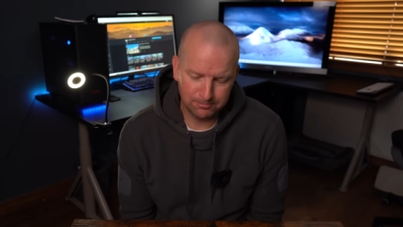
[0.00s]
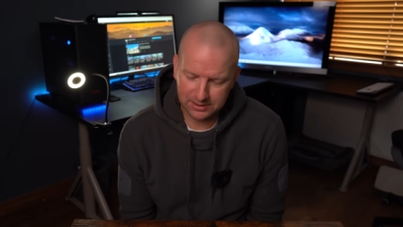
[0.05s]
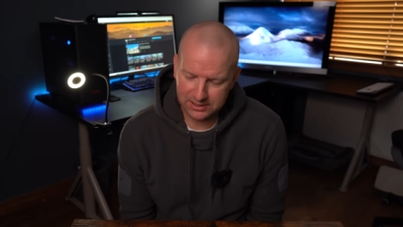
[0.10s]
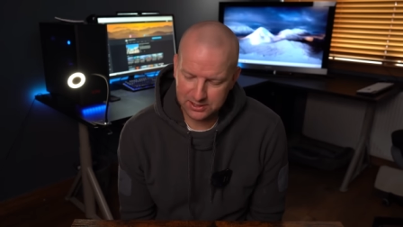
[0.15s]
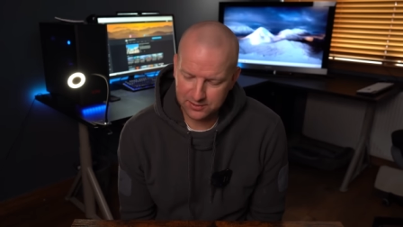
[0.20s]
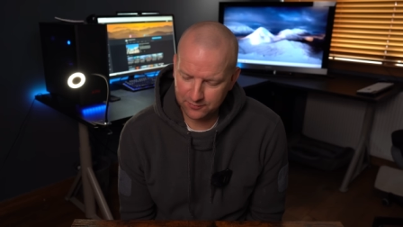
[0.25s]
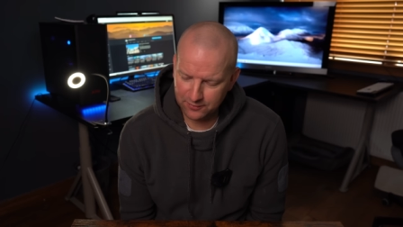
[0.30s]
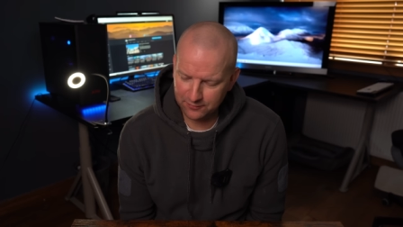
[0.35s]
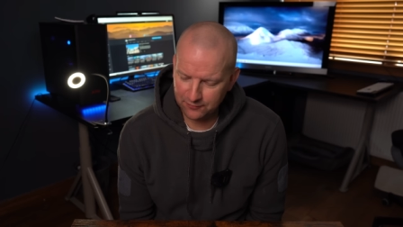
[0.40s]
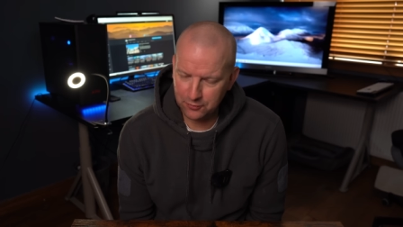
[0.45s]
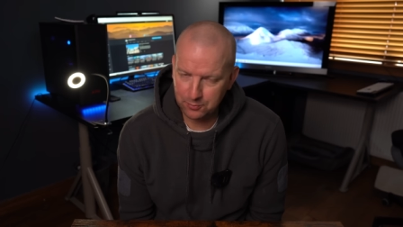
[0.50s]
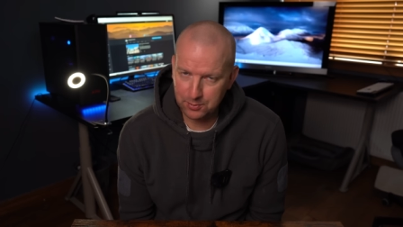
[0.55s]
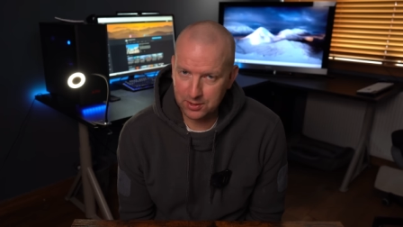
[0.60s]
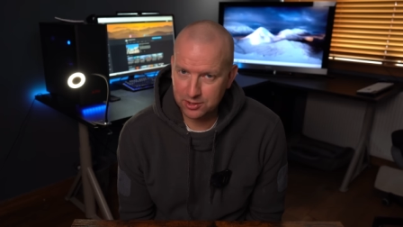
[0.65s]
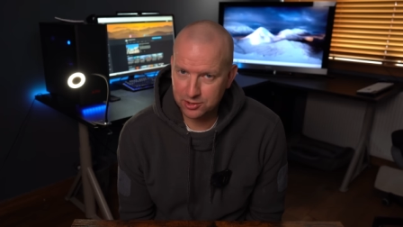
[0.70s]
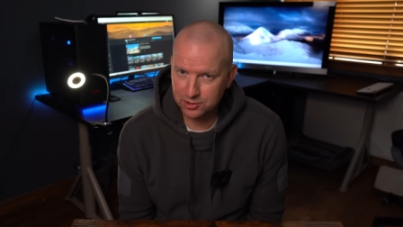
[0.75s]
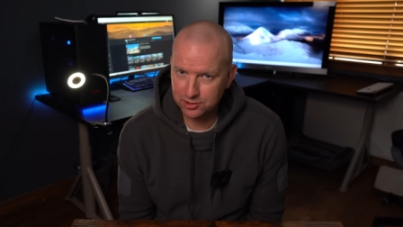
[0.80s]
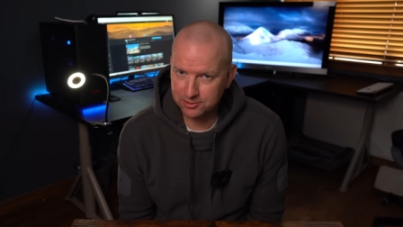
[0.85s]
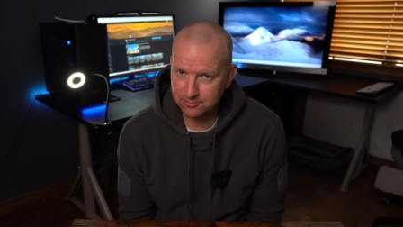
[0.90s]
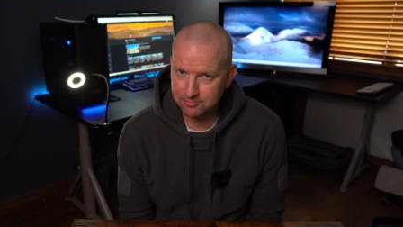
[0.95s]
bits of
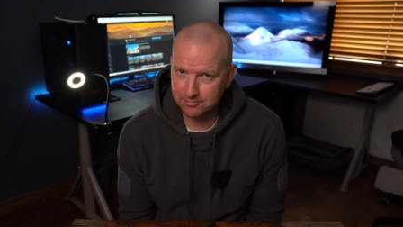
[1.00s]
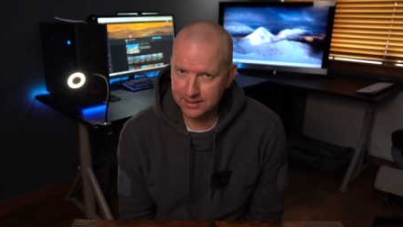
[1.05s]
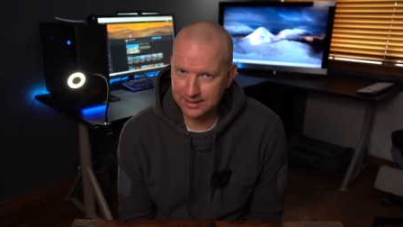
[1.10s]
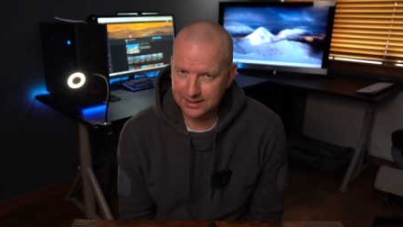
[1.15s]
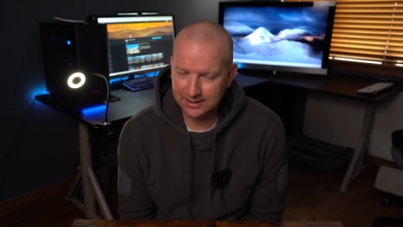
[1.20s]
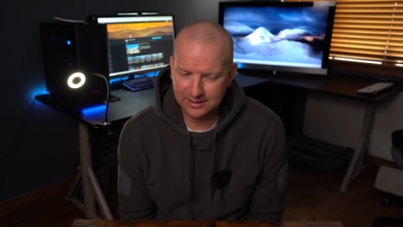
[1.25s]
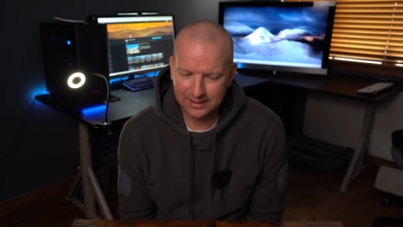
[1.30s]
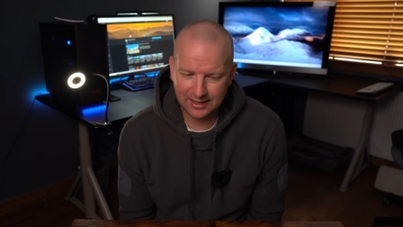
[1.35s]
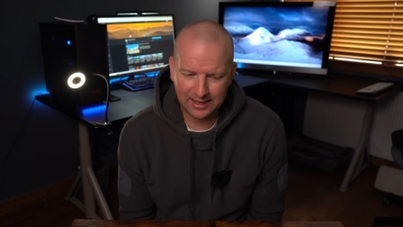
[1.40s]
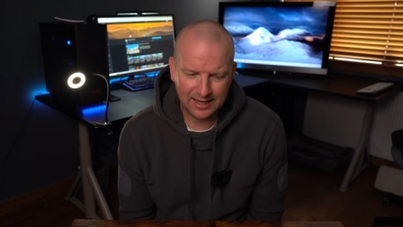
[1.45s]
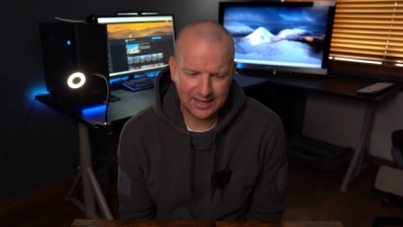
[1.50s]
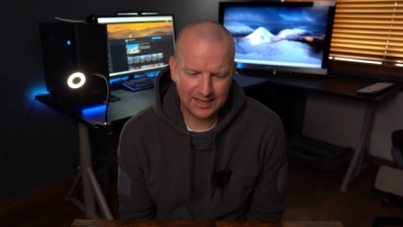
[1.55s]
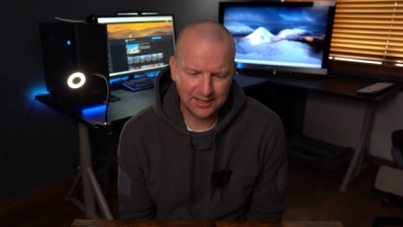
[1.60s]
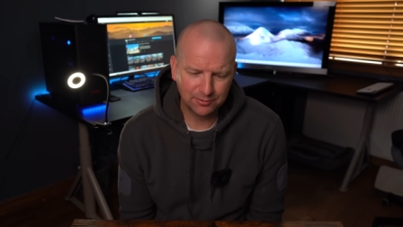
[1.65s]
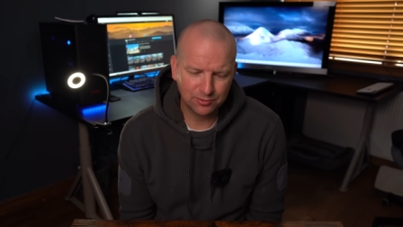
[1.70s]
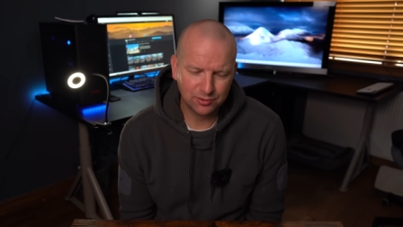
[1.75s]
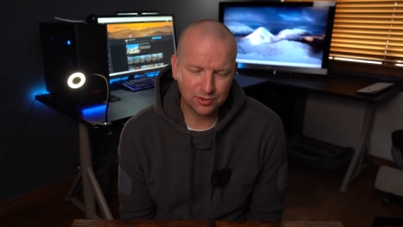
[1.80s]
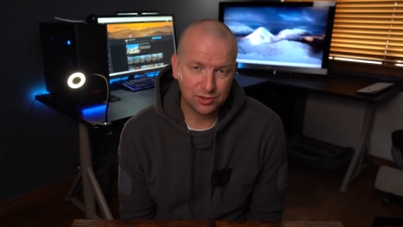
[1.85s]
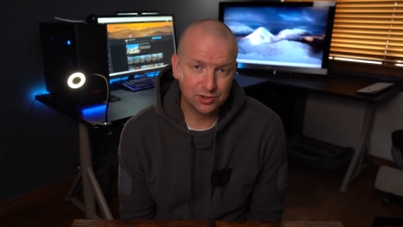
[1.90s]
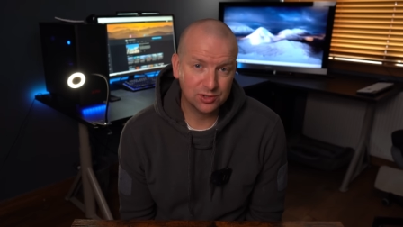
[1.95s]
information in mind, I
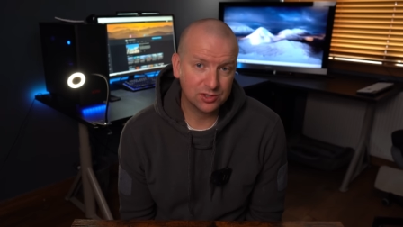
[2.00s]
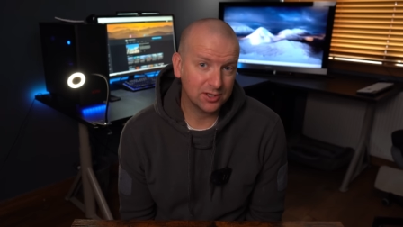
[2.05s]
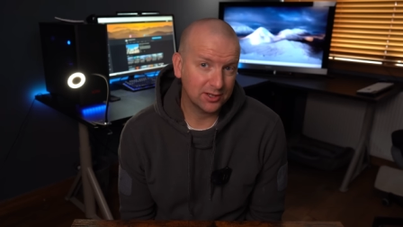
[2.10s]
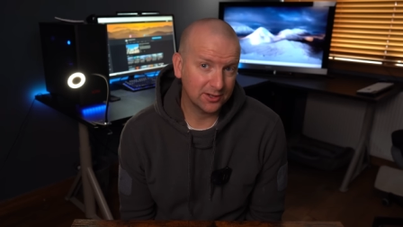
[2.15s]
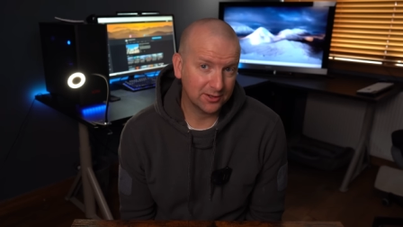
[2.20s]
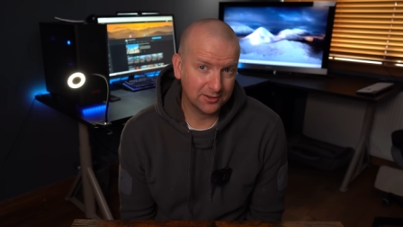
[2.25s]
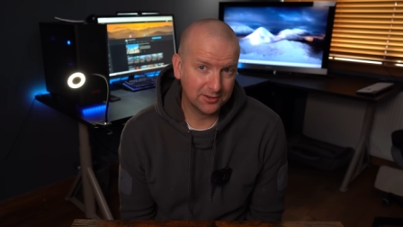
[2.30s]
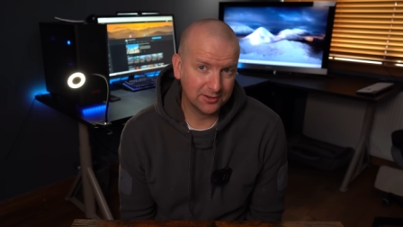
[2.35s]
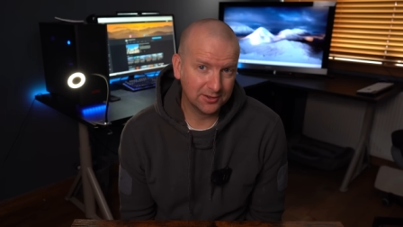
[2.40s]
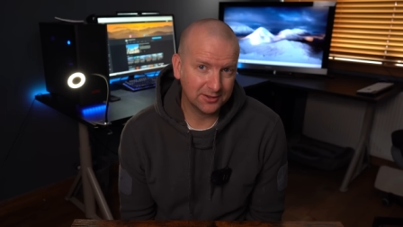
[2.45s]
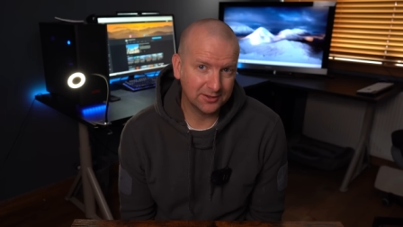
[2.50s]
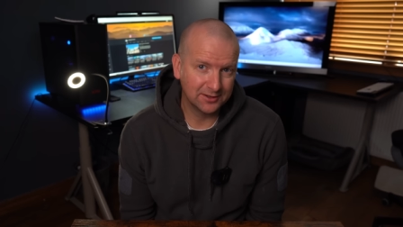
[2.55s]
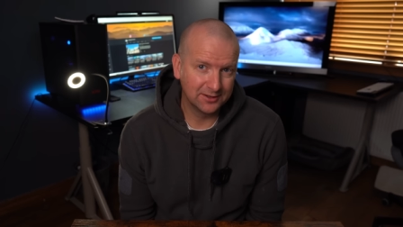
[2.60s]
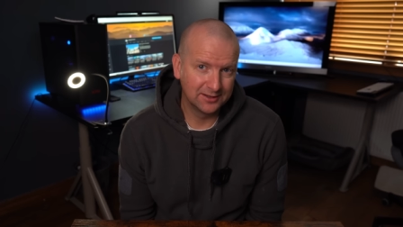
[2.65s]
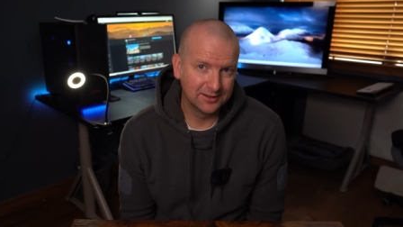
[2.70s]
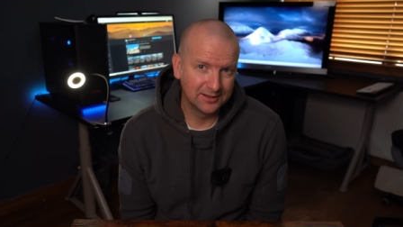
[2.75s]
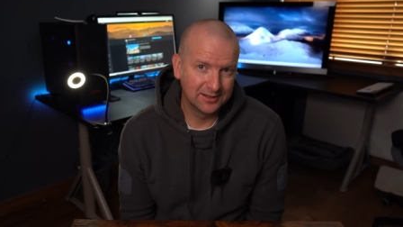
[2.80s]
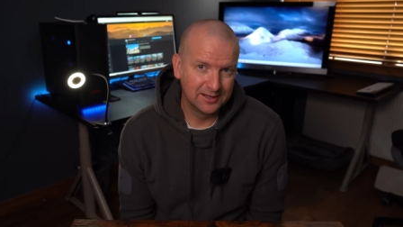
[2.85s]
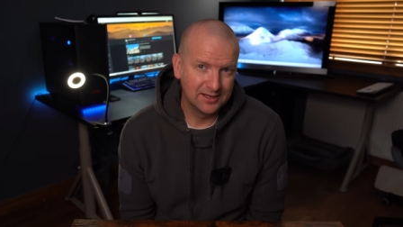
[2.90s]
was certain,